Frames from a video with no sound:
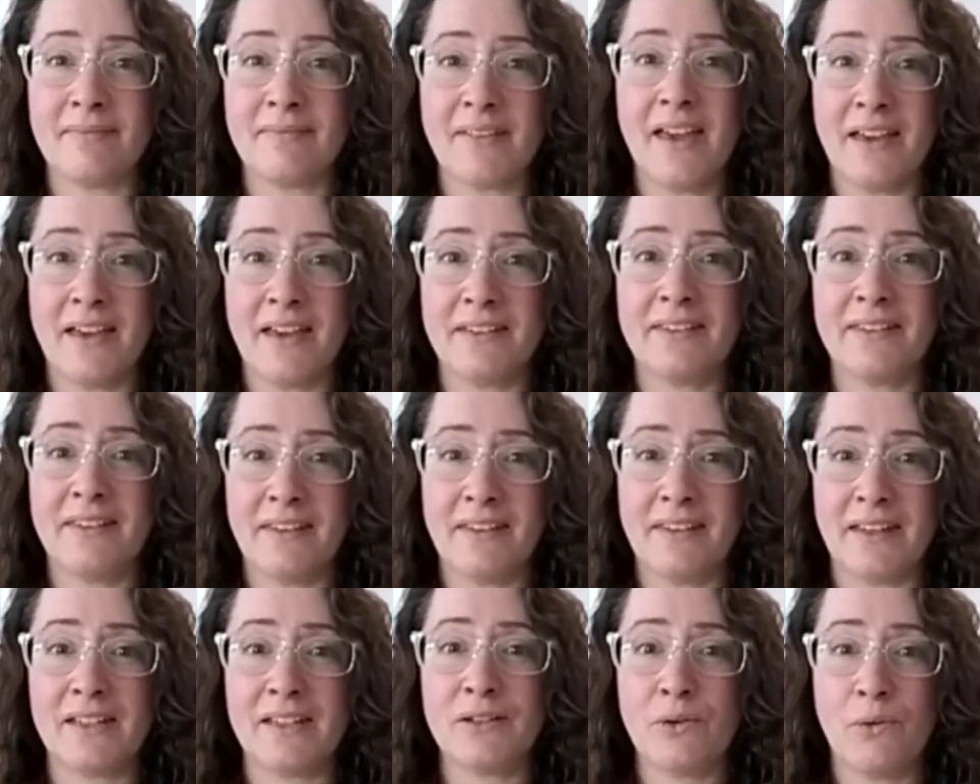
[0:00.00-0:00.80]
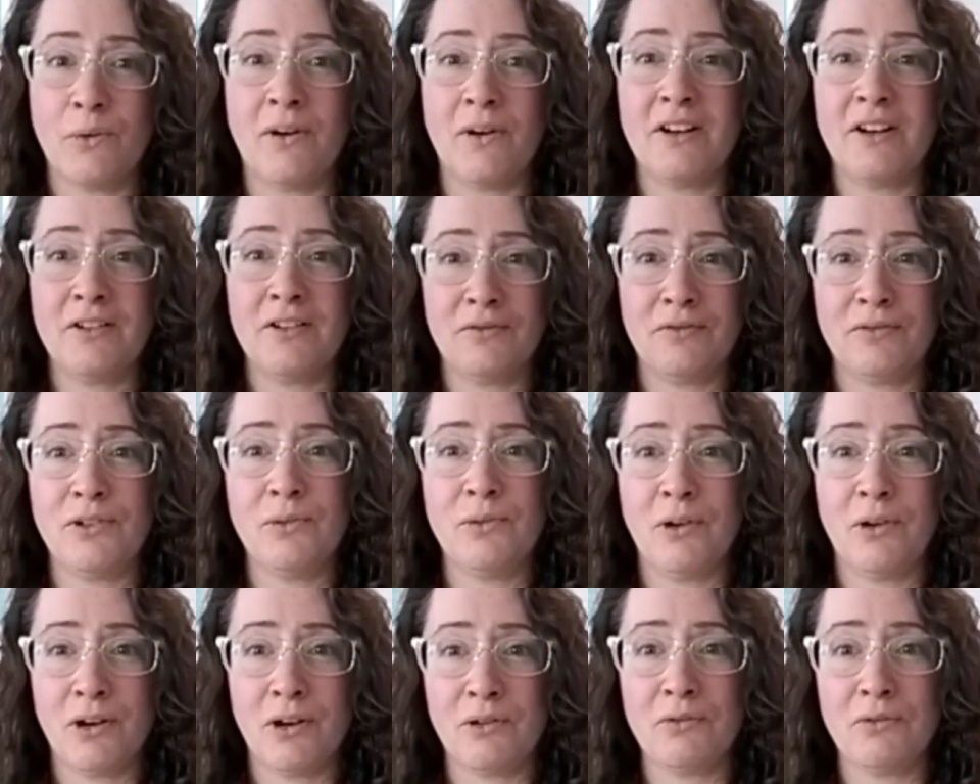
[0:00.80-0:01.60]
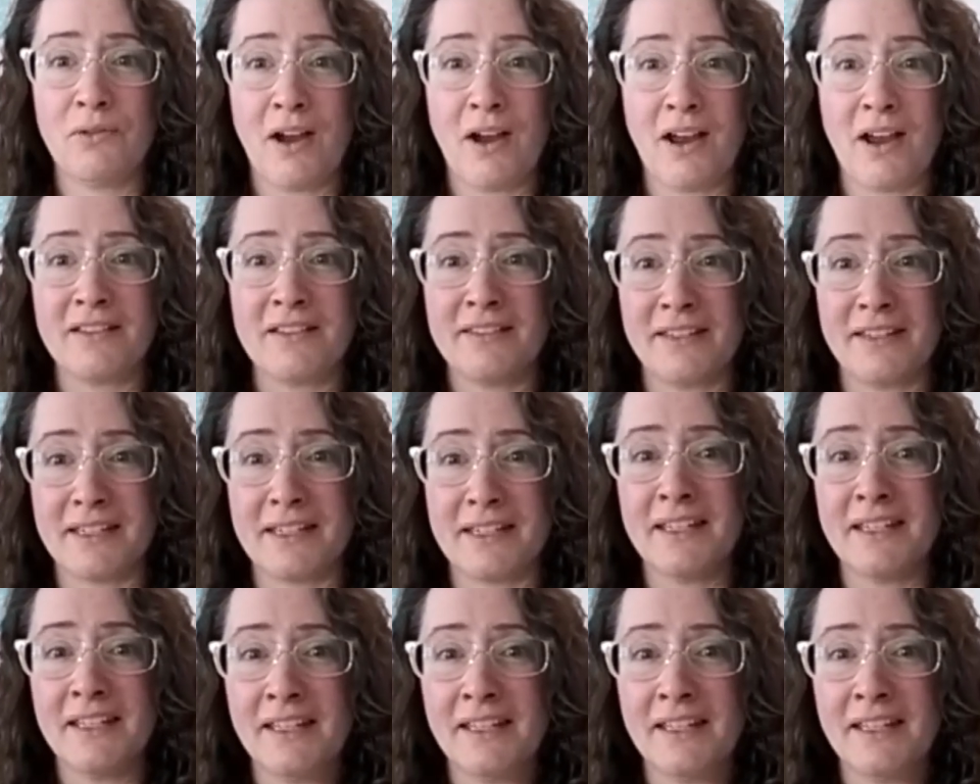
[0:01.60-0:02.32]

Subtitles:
yes, and quite a few are rising.